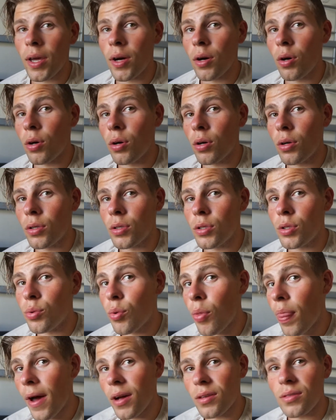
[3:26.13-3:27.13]
on
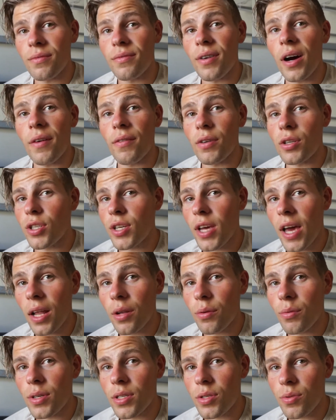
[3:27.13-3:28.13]
2500
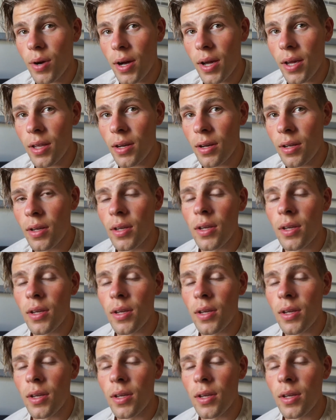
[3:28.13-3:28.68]
calories right